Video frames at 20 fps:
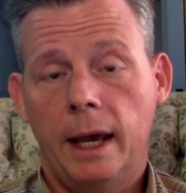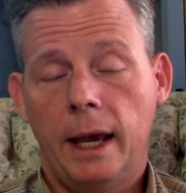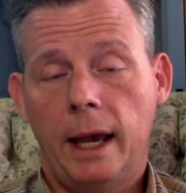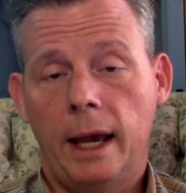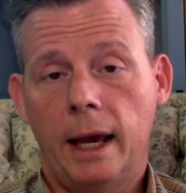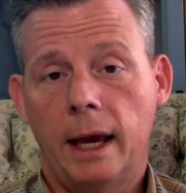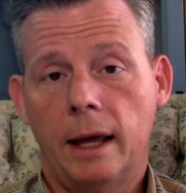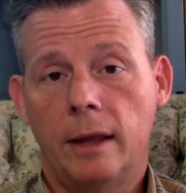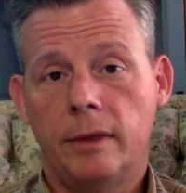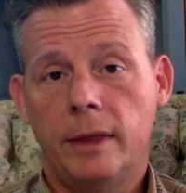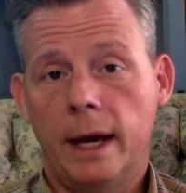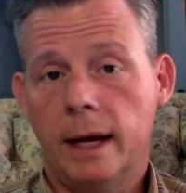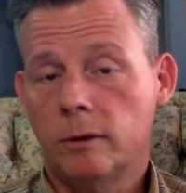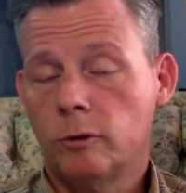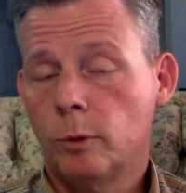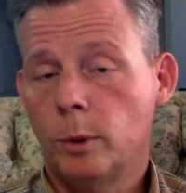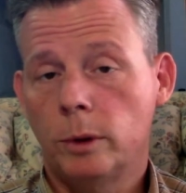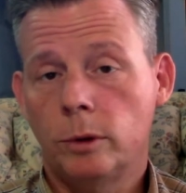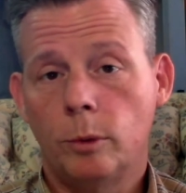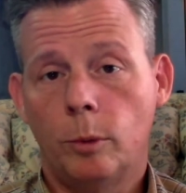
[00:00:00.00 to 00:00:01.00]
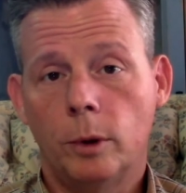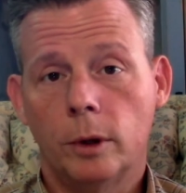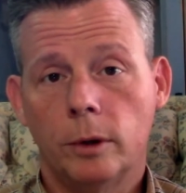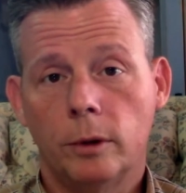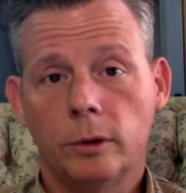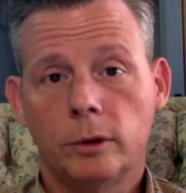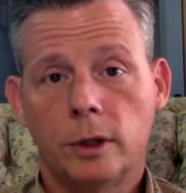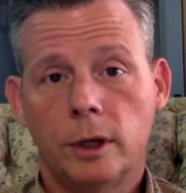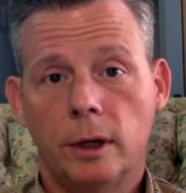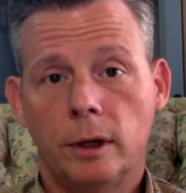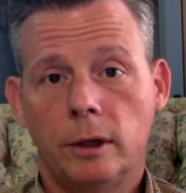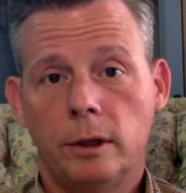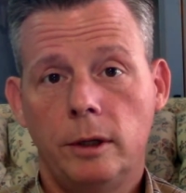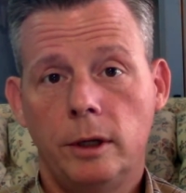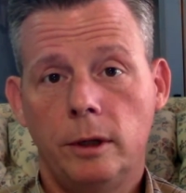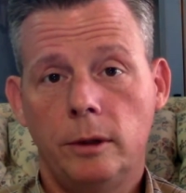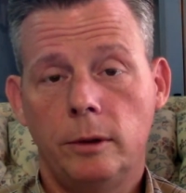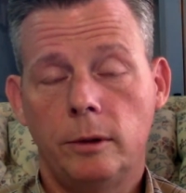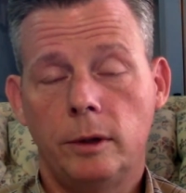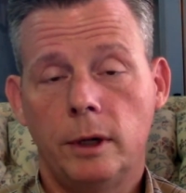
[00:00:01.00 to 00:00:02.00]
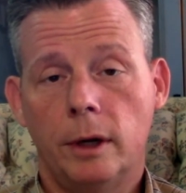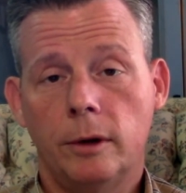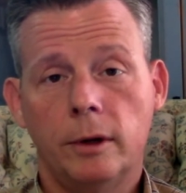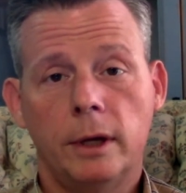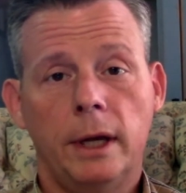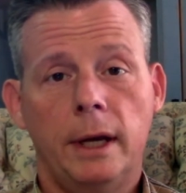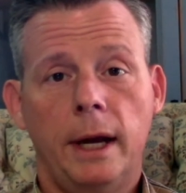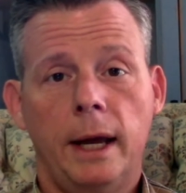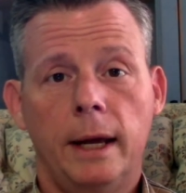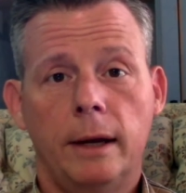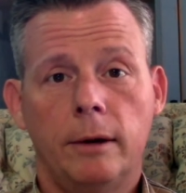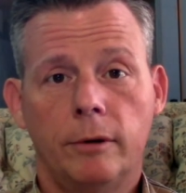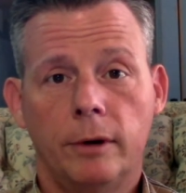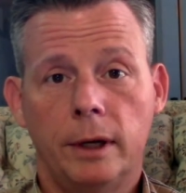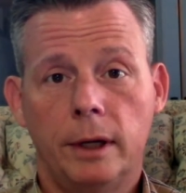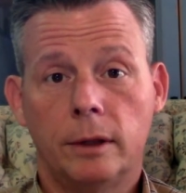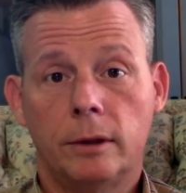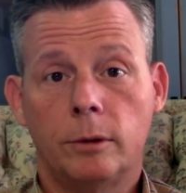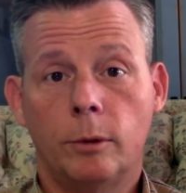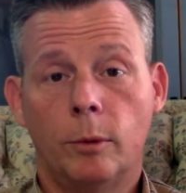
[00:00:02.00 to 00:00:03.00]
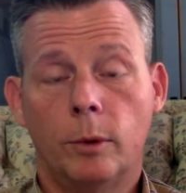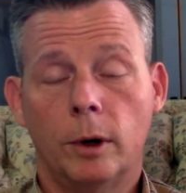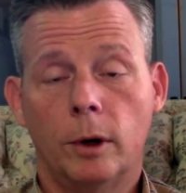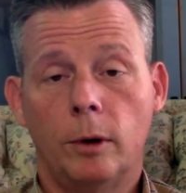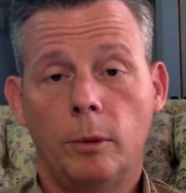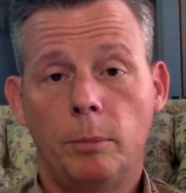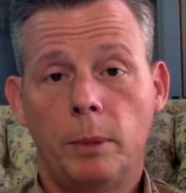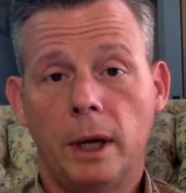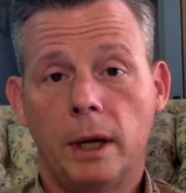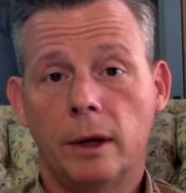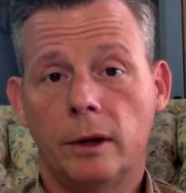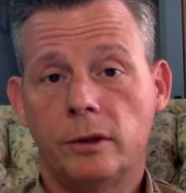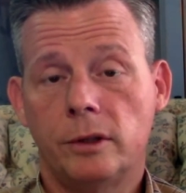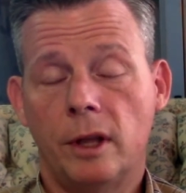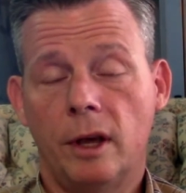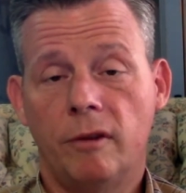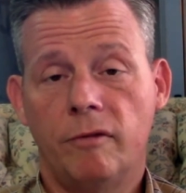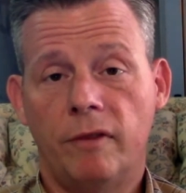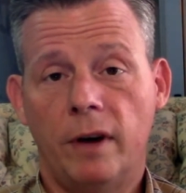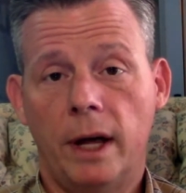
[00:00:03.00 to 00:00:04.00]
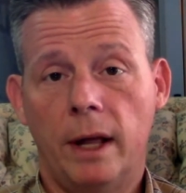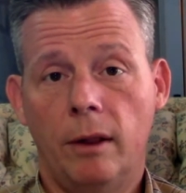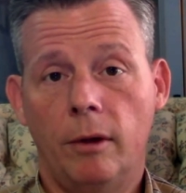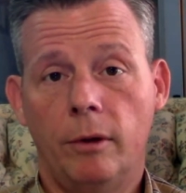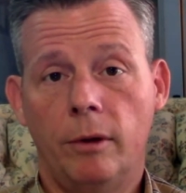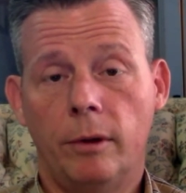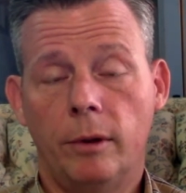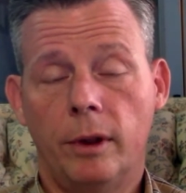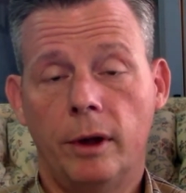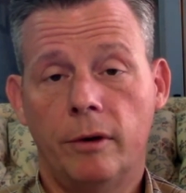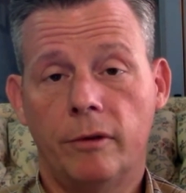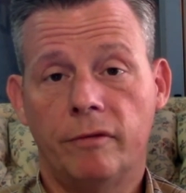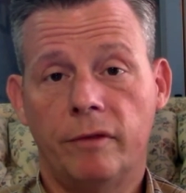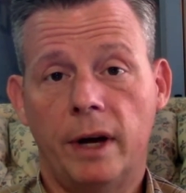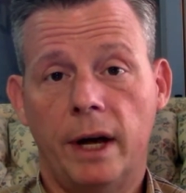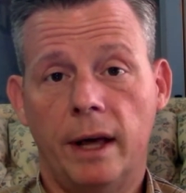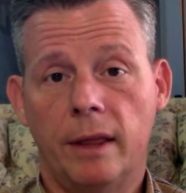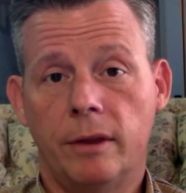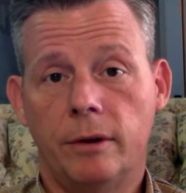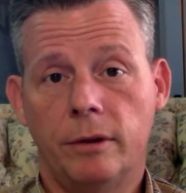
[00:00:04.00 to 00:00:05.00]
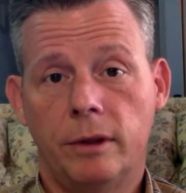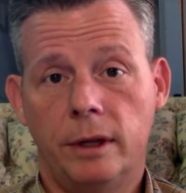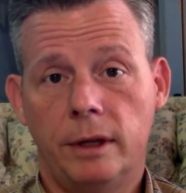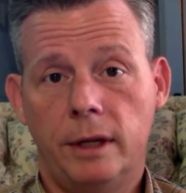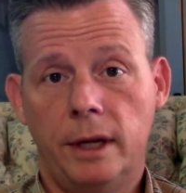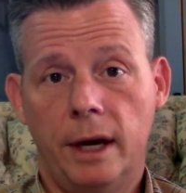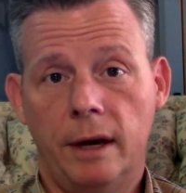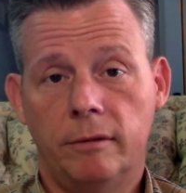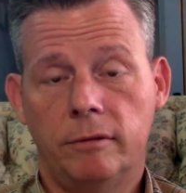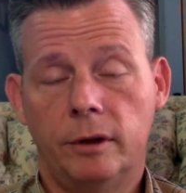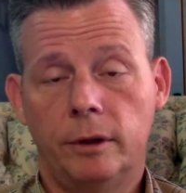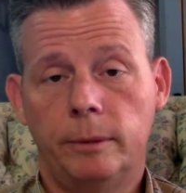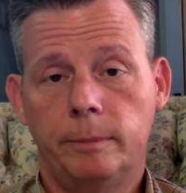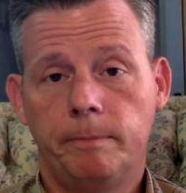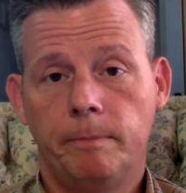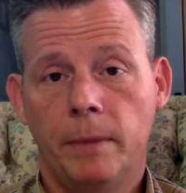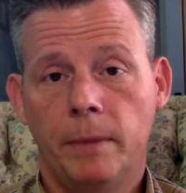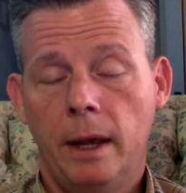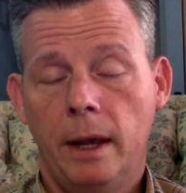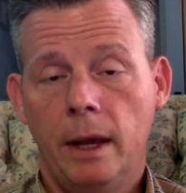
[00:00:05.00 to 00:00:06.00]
And that's what the world's going to do. Don't get angry at the world because they follow their father, the devil.